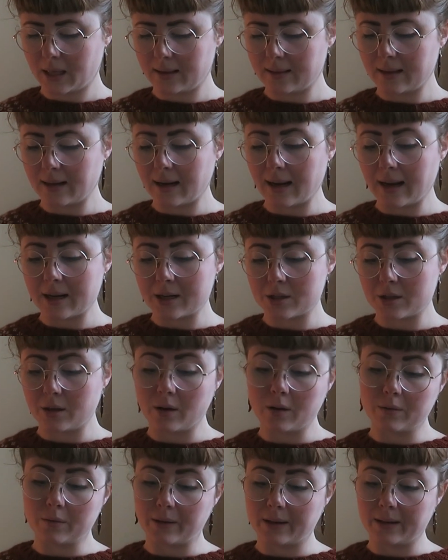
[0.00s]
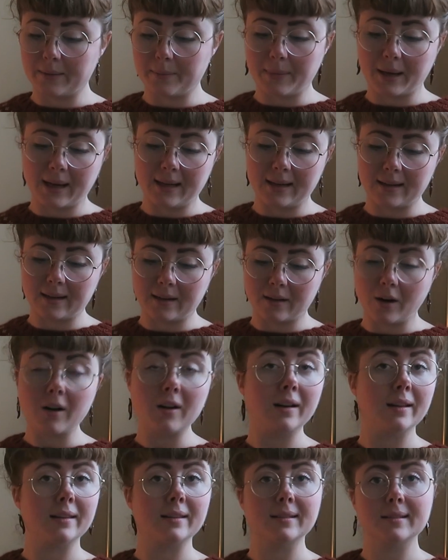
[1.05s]
that I actually already made a
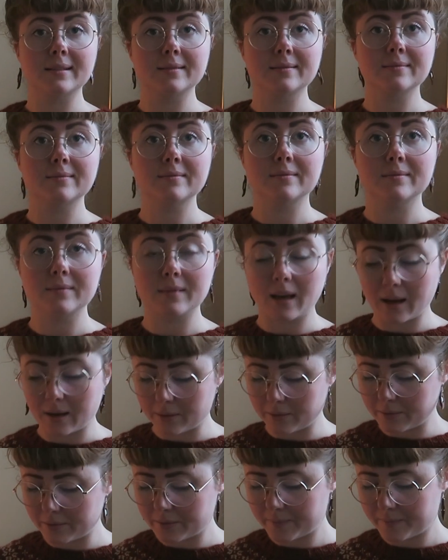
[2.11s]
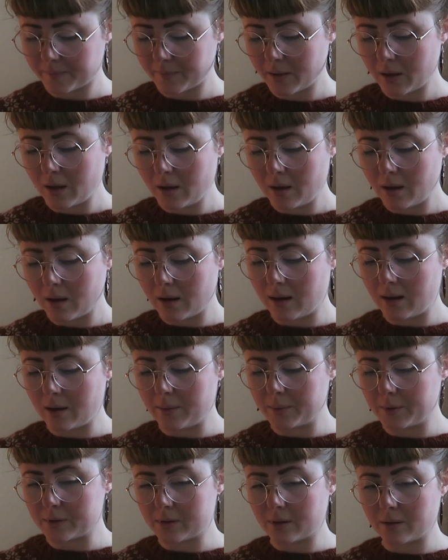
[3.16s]
garland out of,
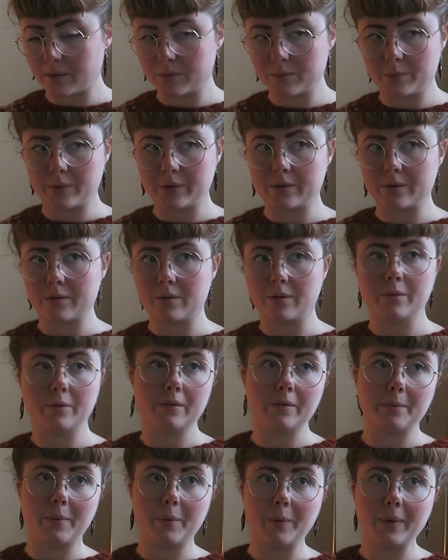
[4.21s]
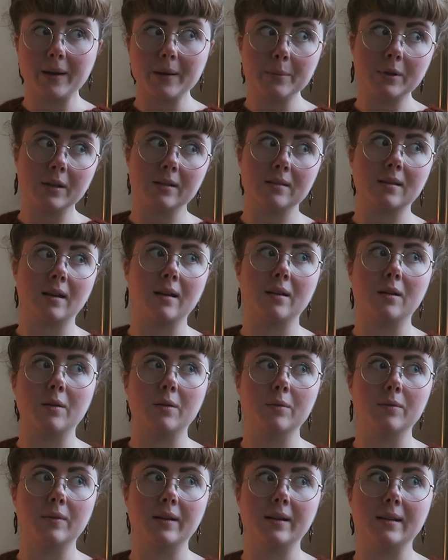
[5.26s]
because I don't want to throw them away, because I
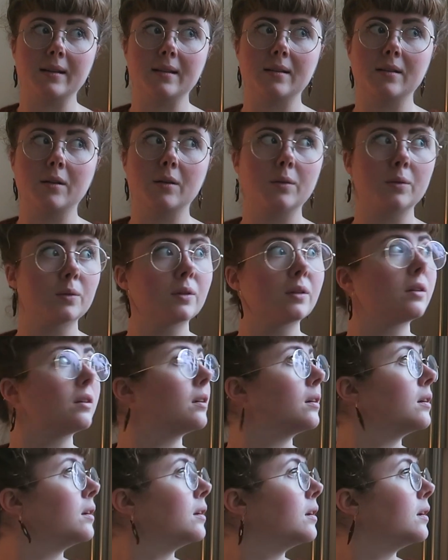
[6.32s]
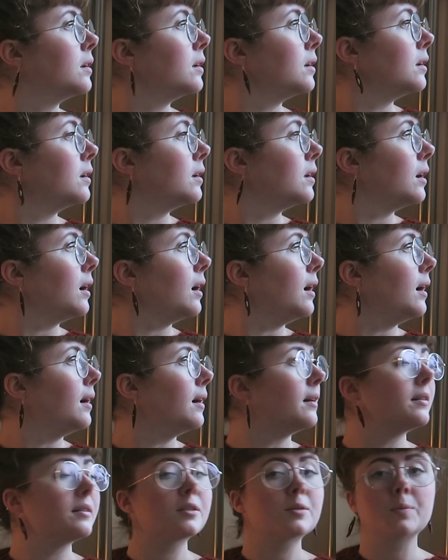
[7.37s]
already gold
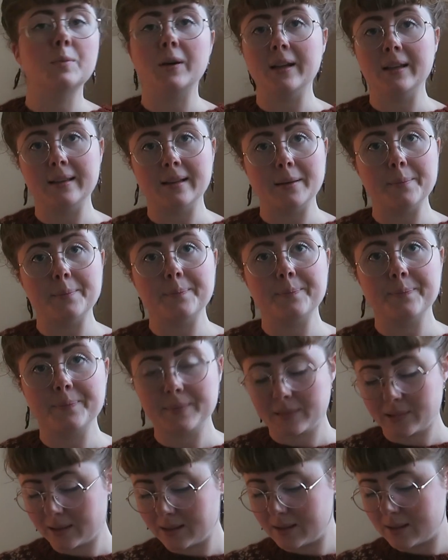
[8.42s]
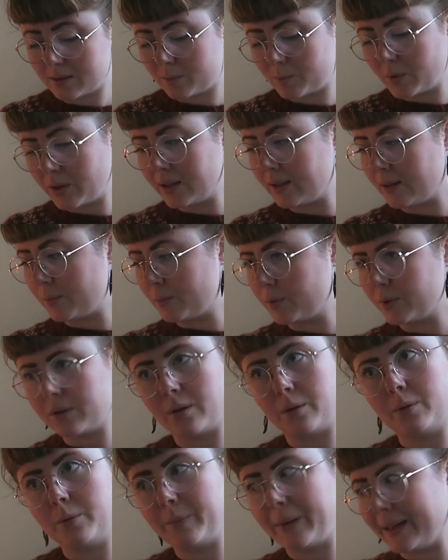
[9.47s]
sprayed them with
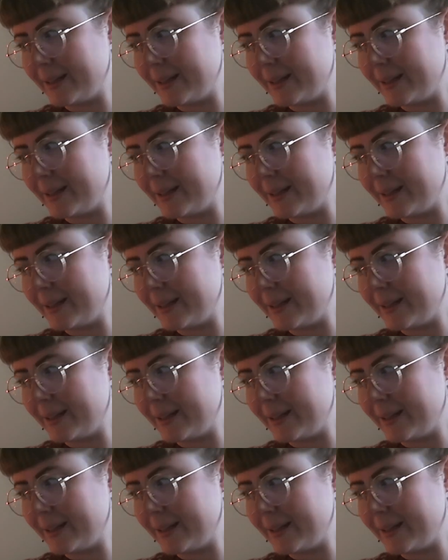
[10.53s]
gold